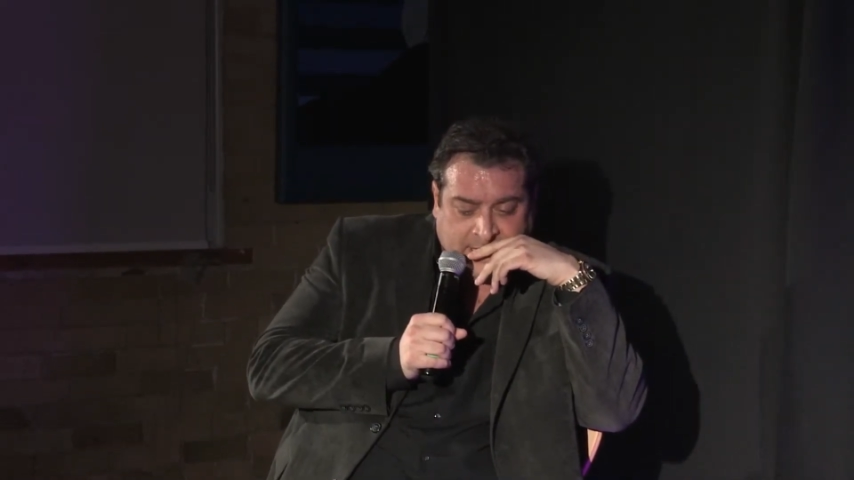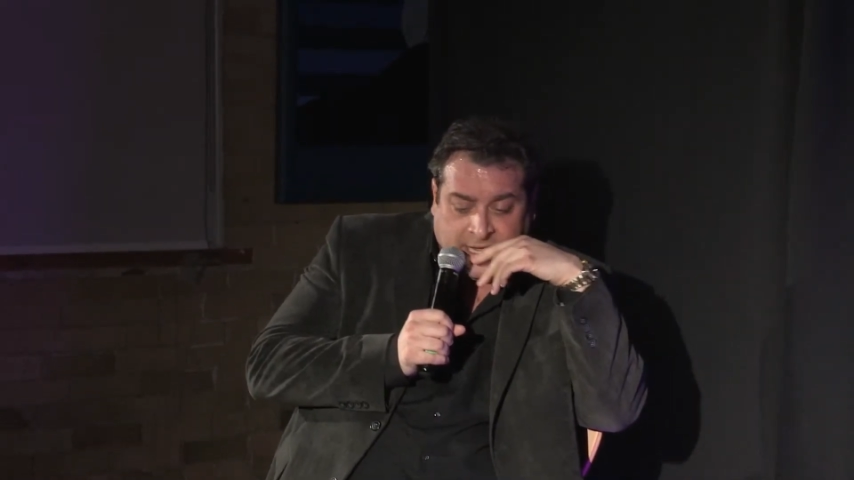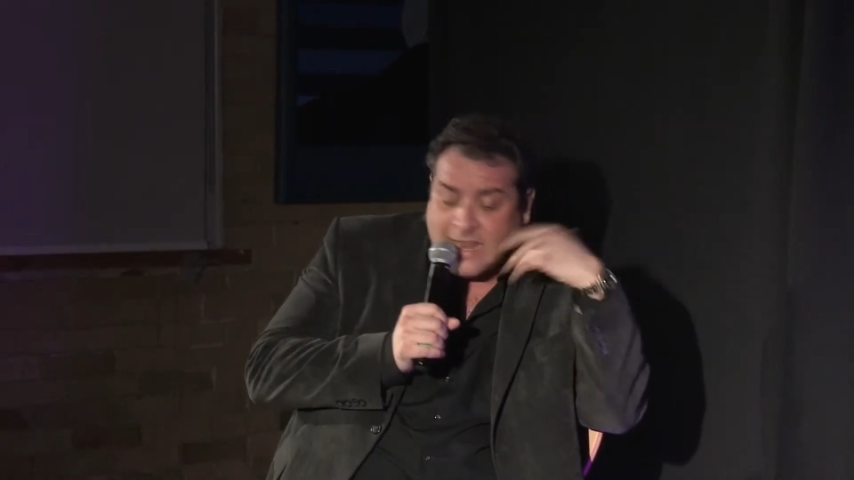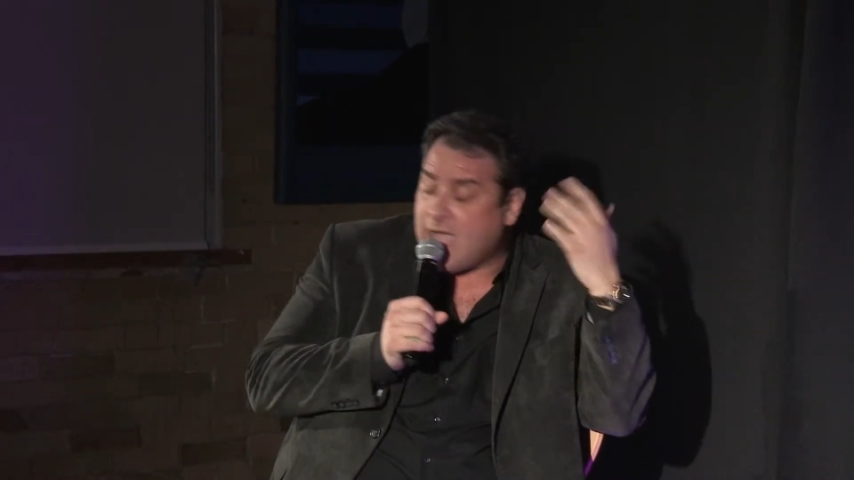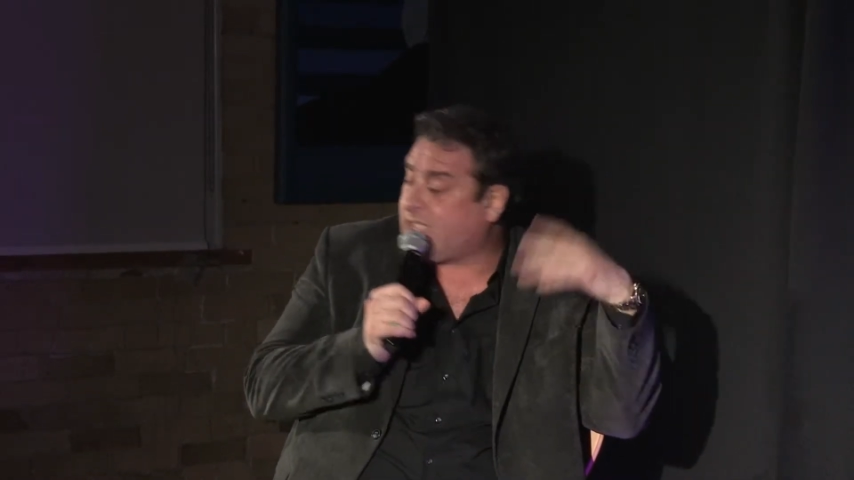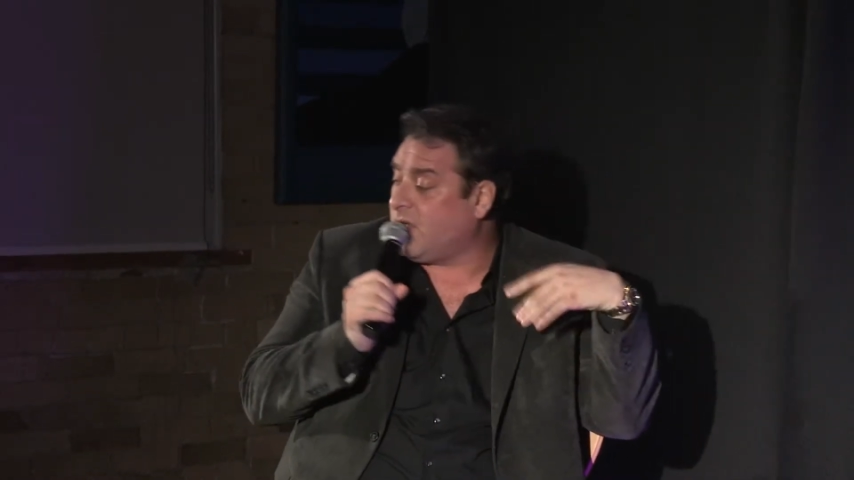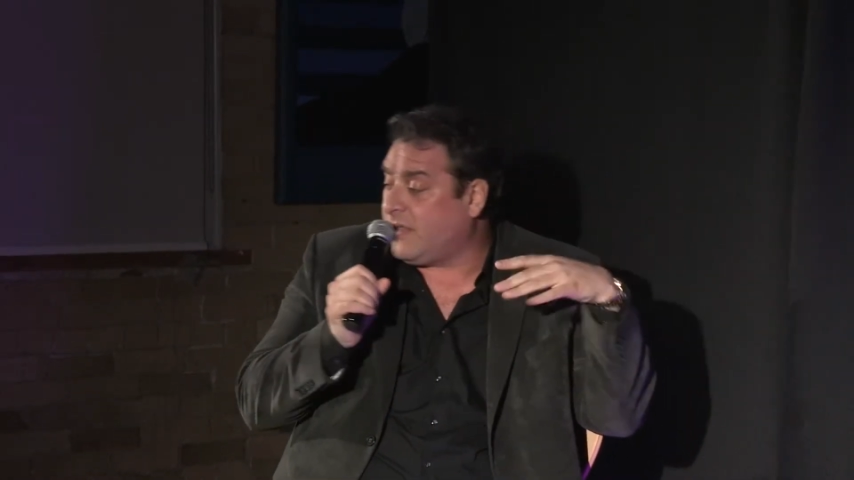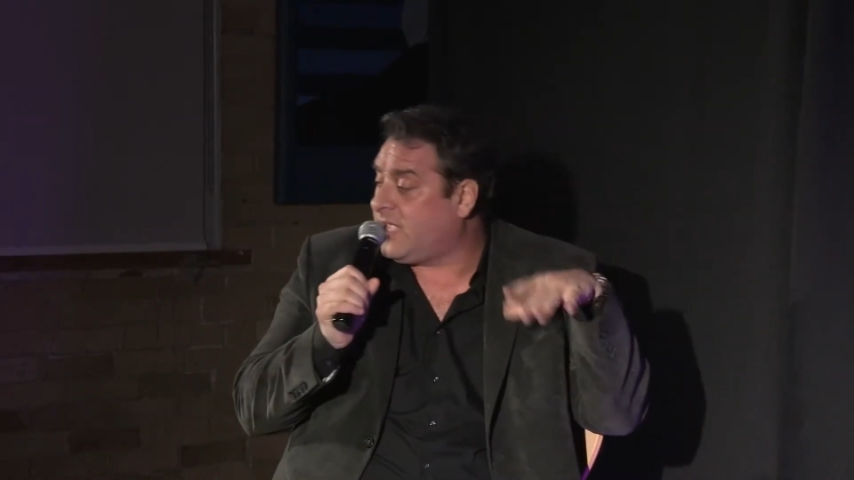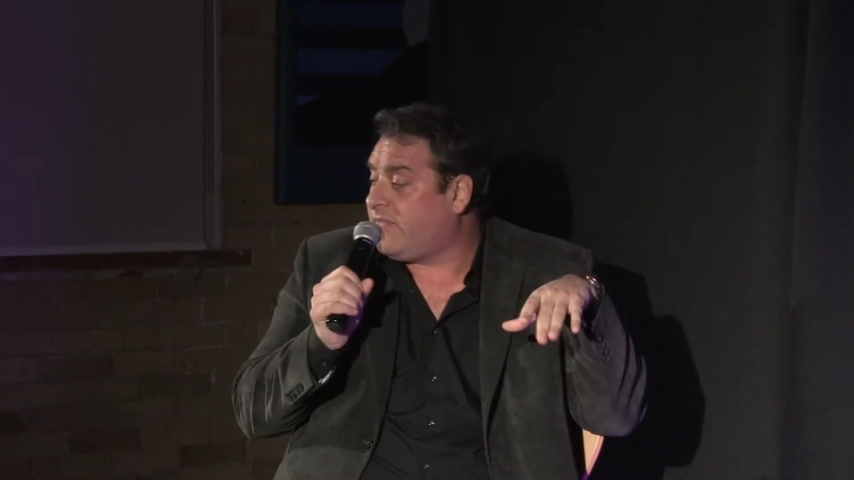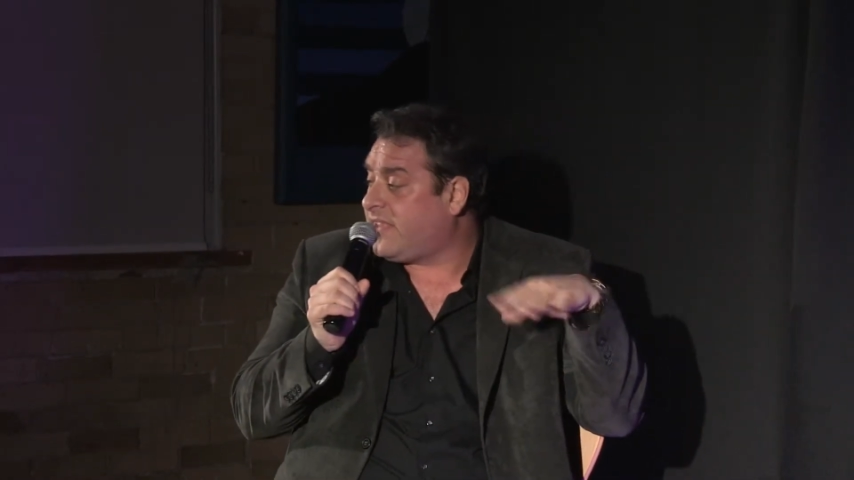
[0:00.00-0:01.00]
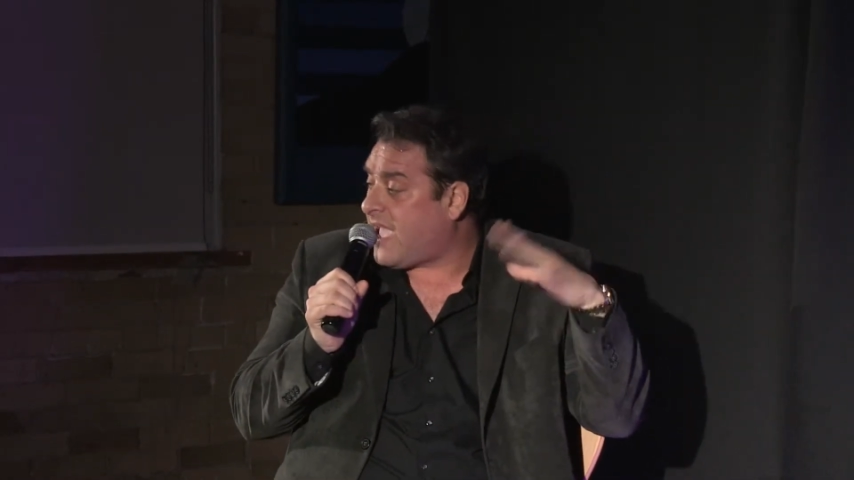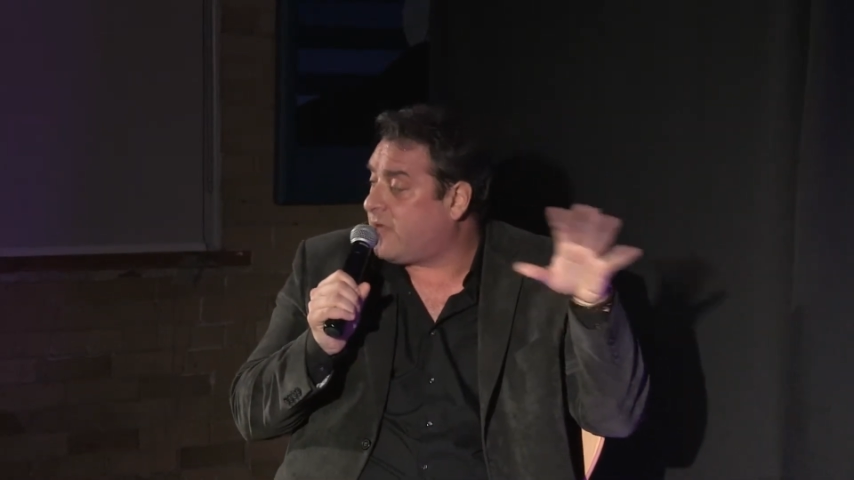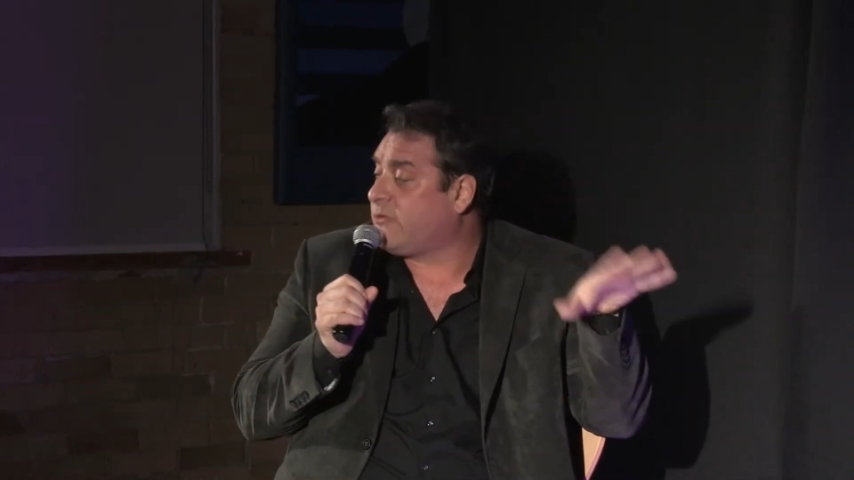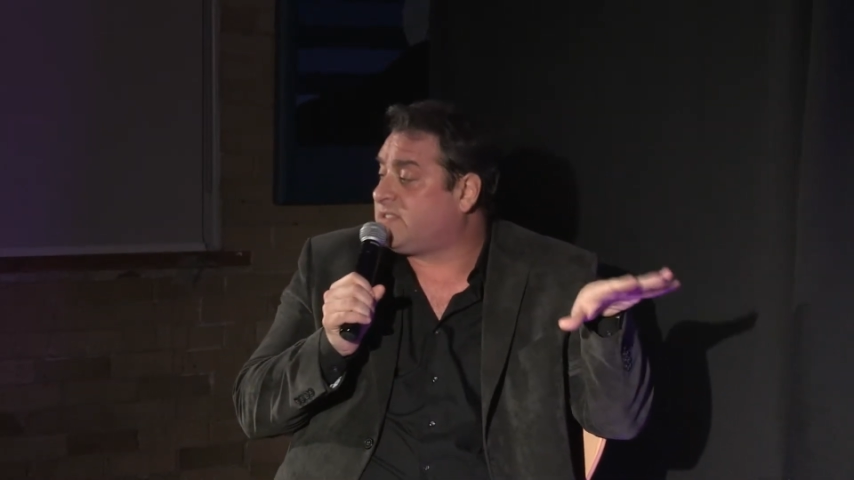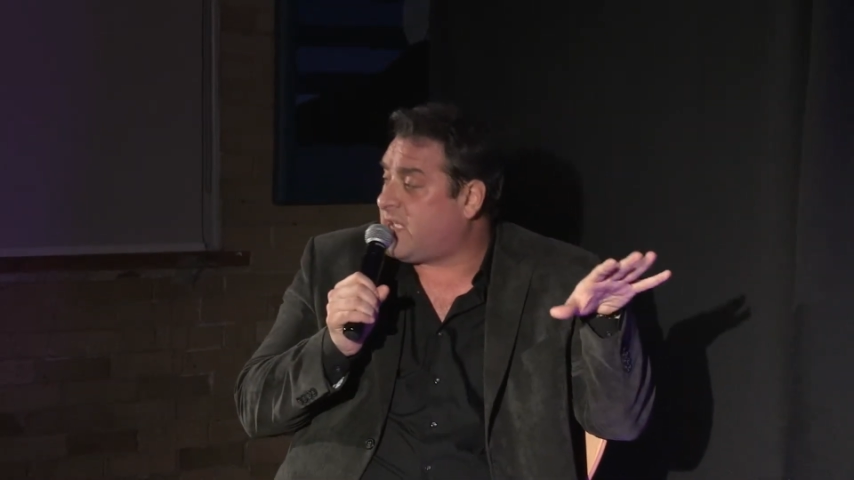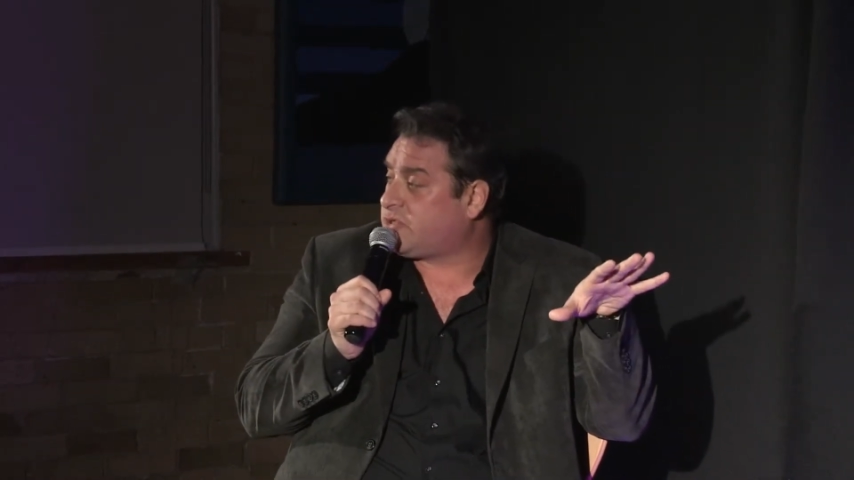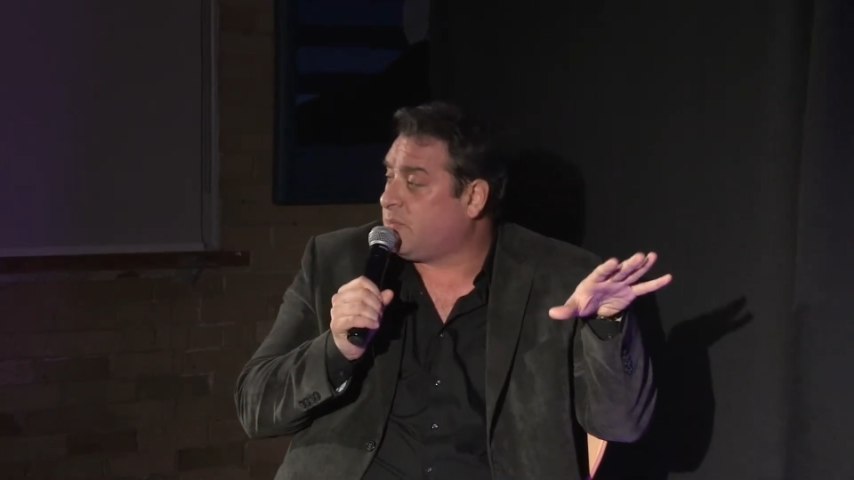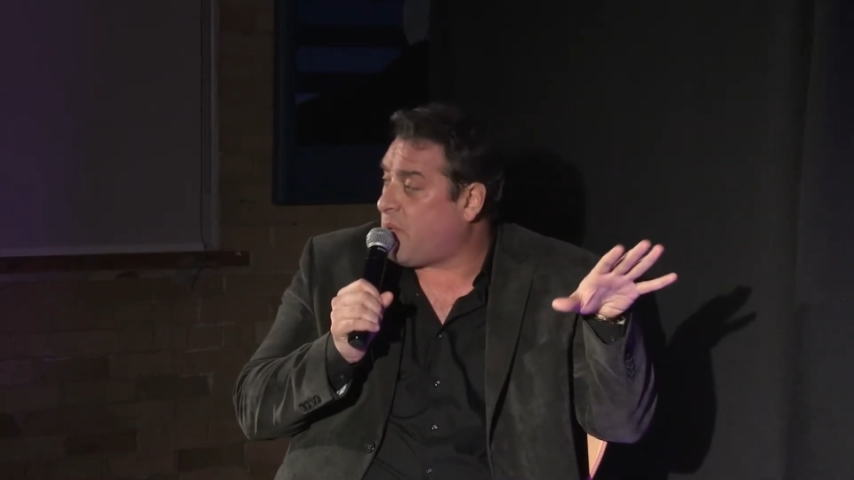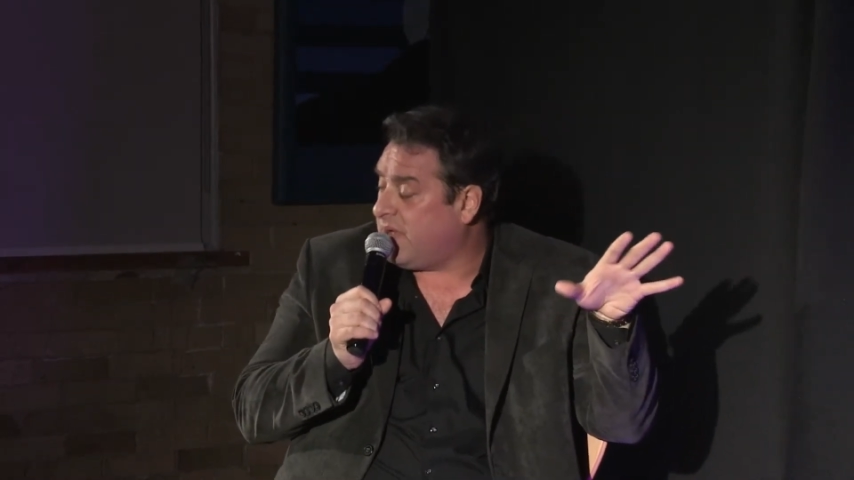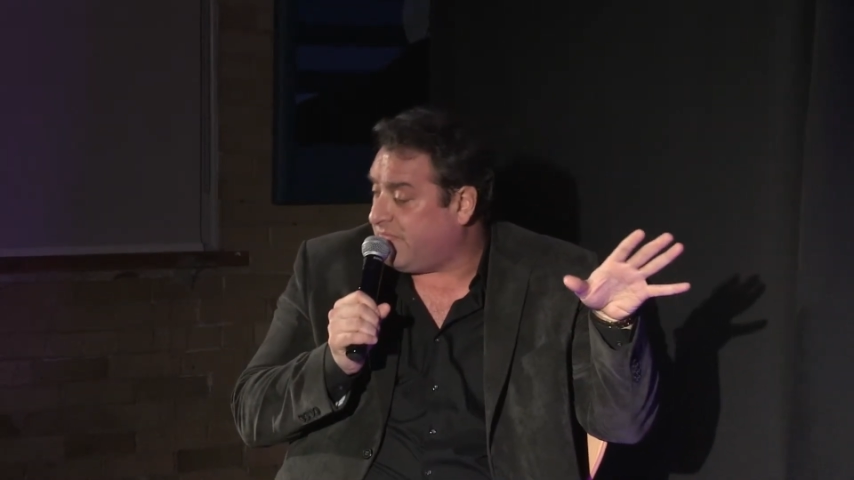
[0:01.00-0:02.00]
Now, I can only give you the
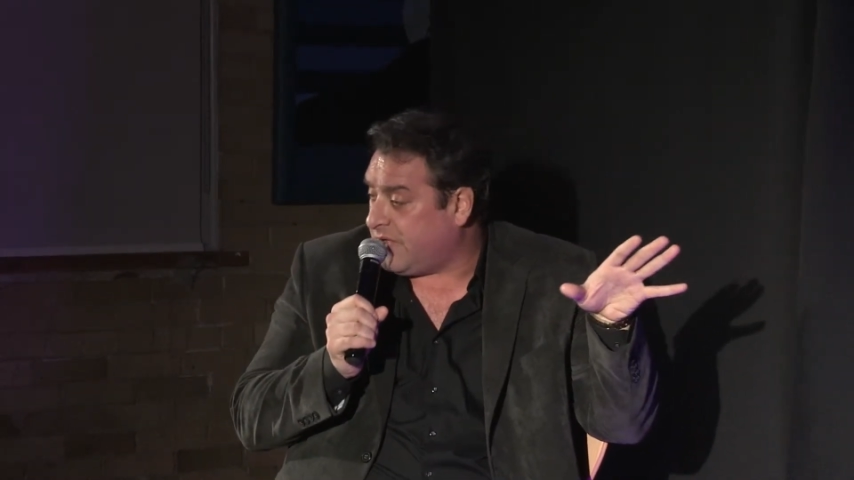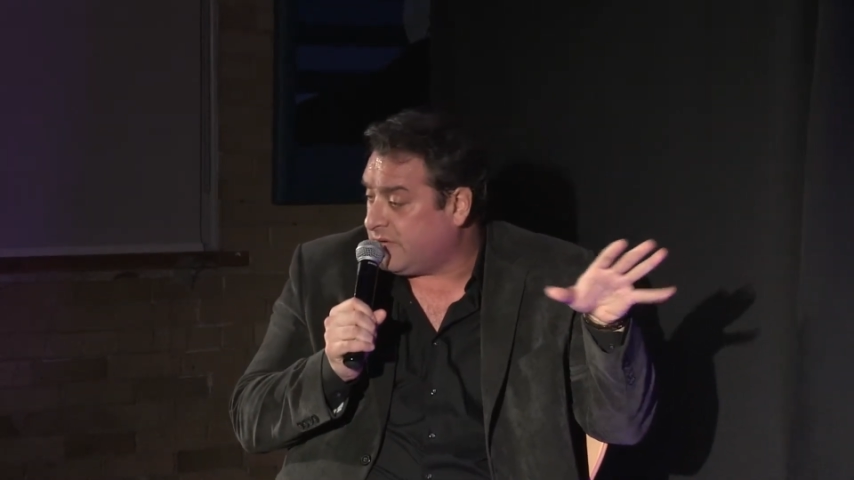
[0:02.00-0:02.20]
heterosexual point of view